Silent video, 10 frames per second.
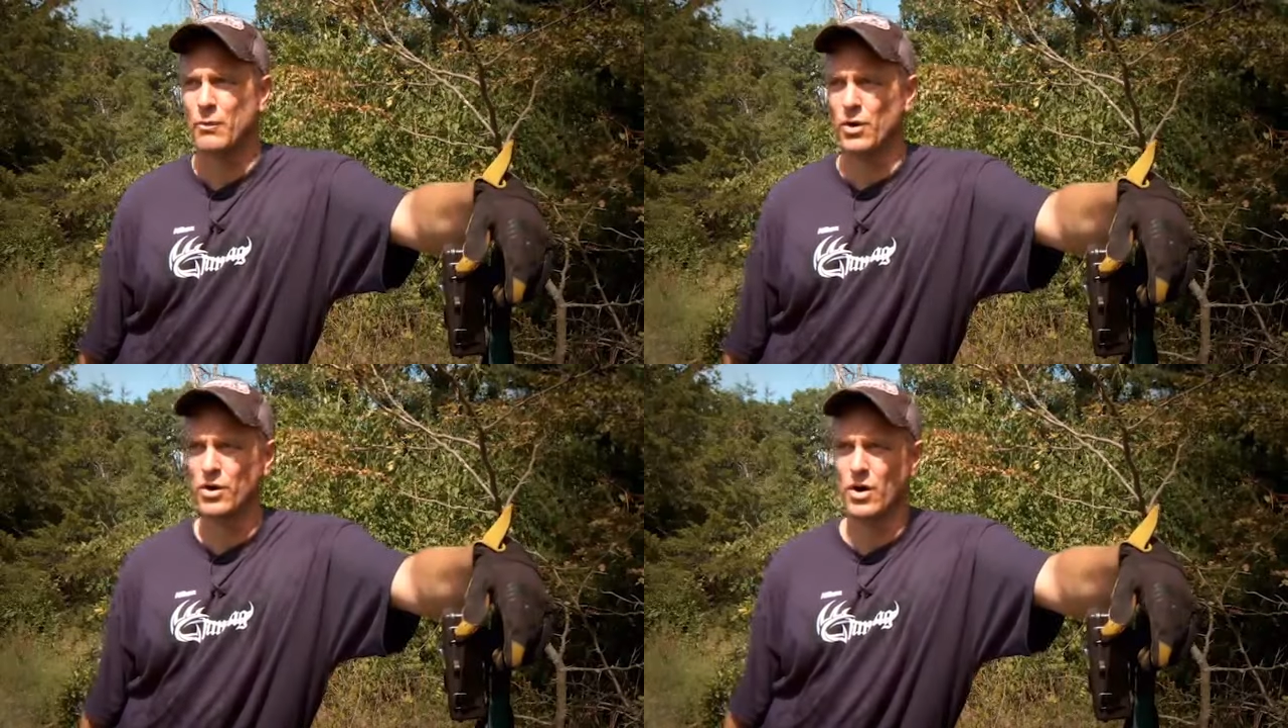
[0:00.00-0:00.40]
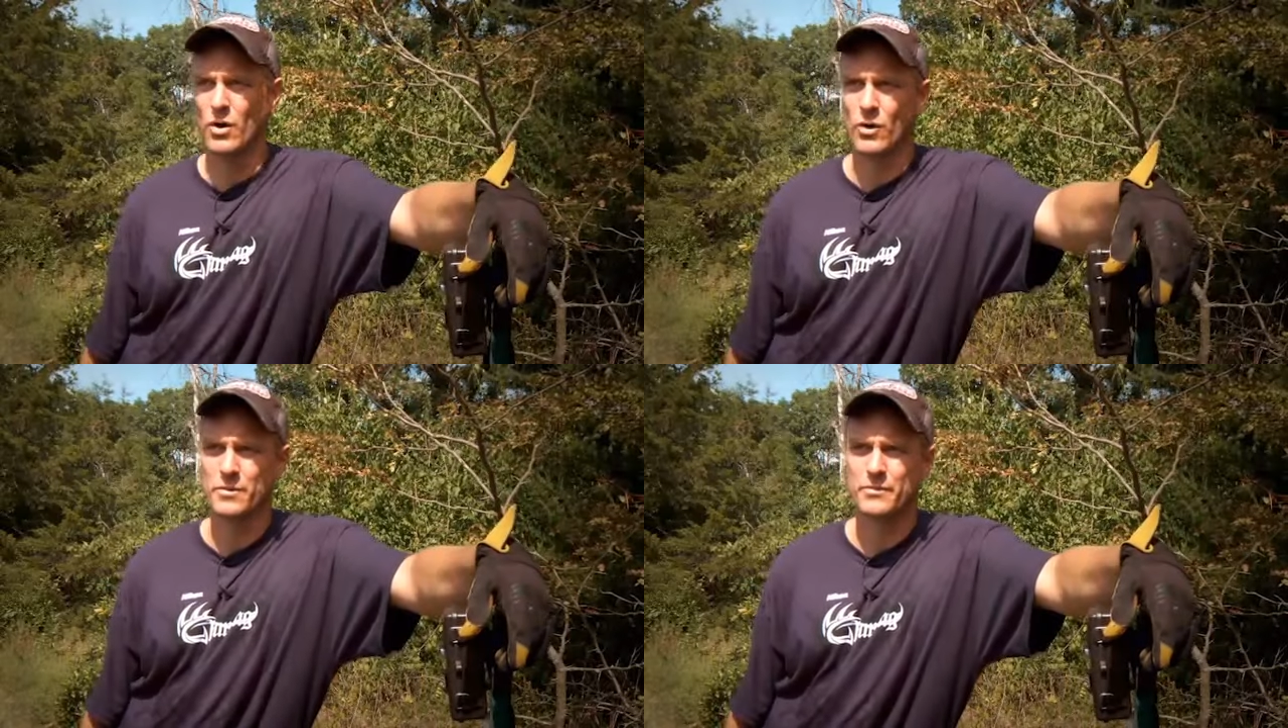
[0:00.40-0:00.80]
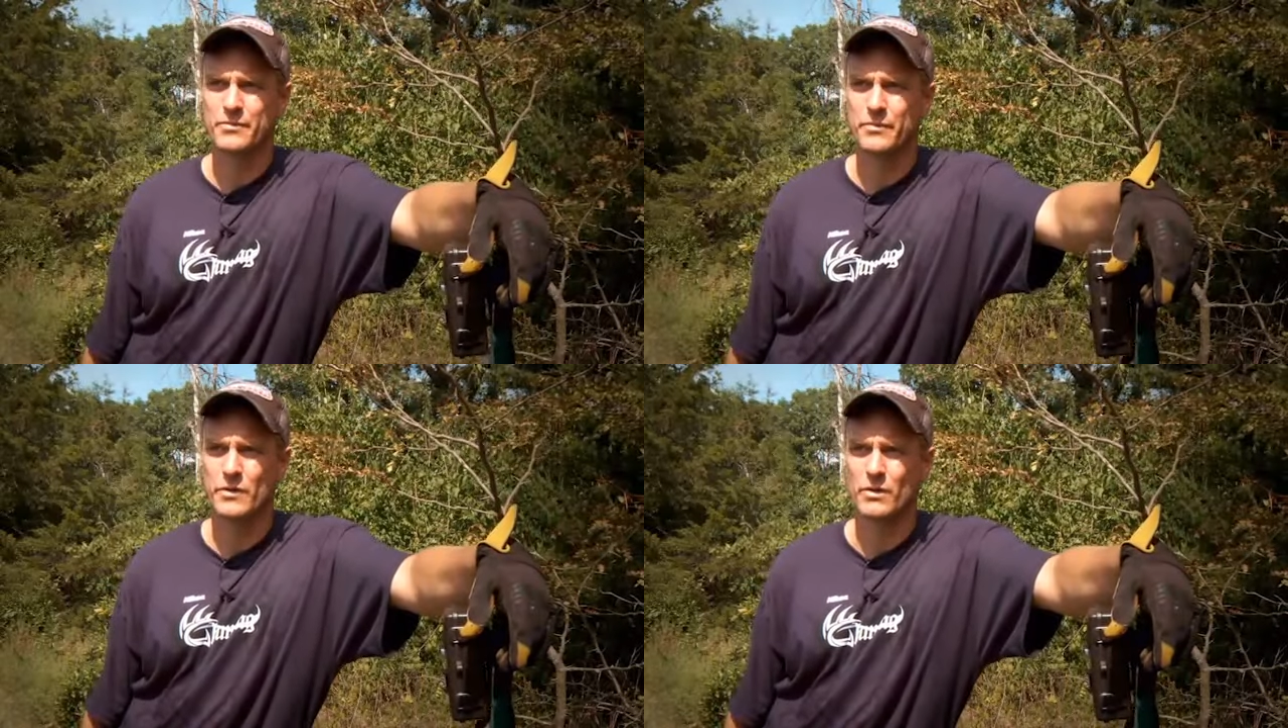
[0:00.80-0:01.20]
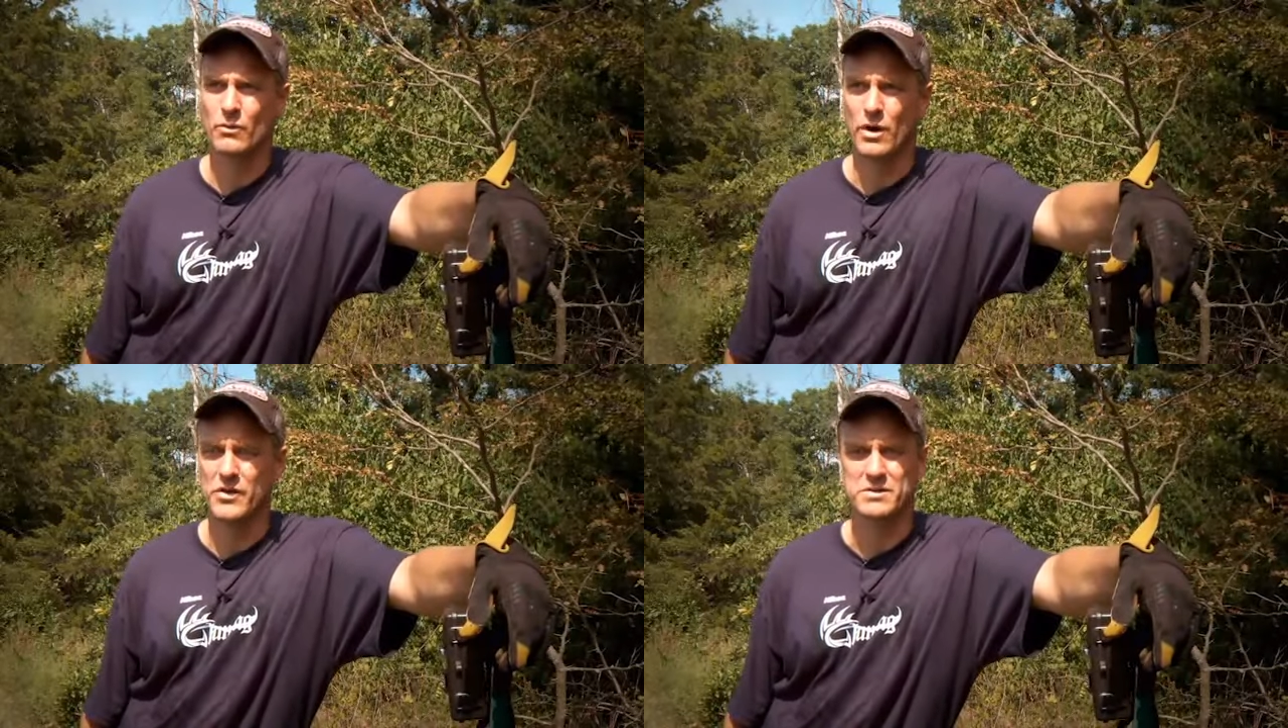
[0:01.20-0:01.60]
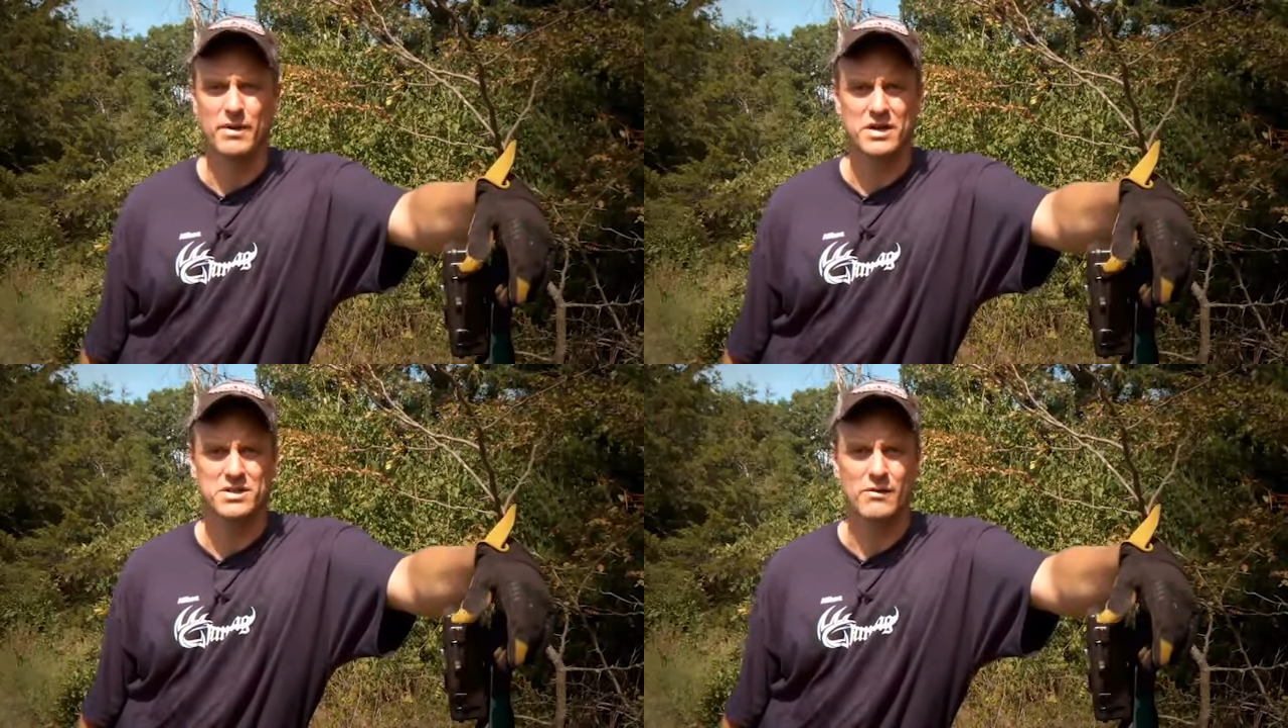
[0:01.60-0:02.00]
we'll know where these
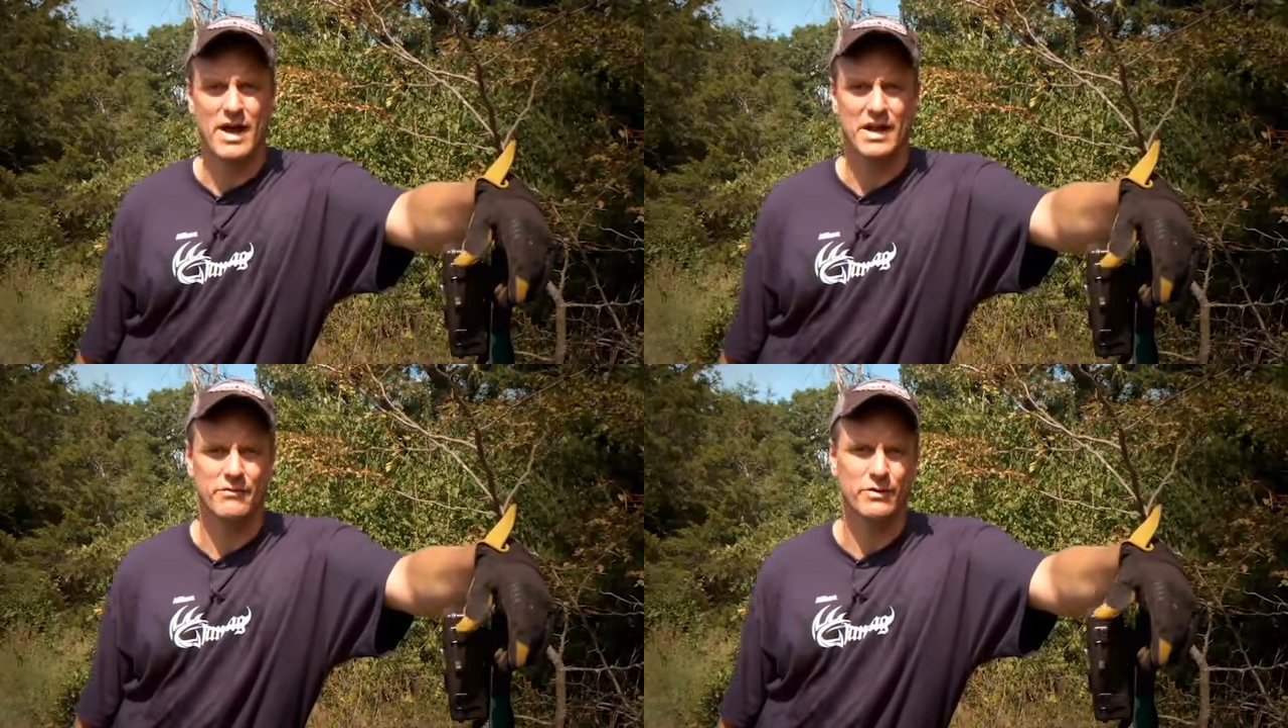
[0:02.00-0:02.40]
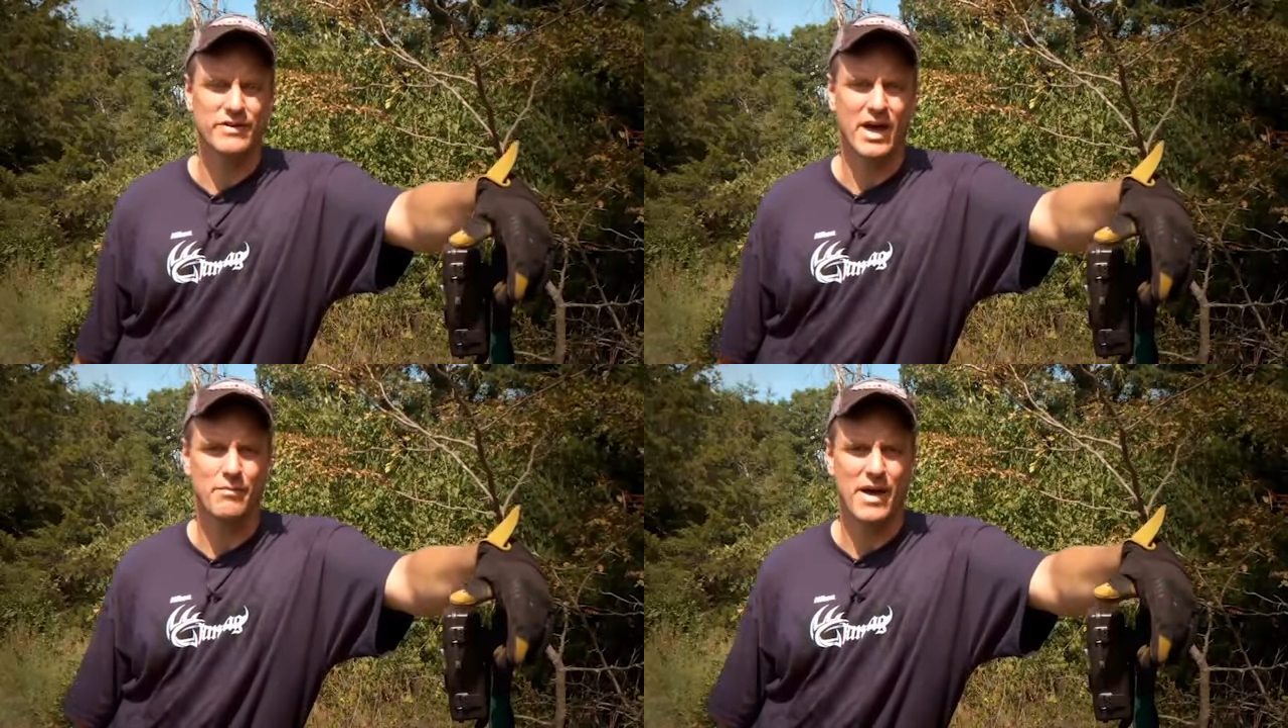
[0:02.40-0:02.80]
bucks are at. If we've got a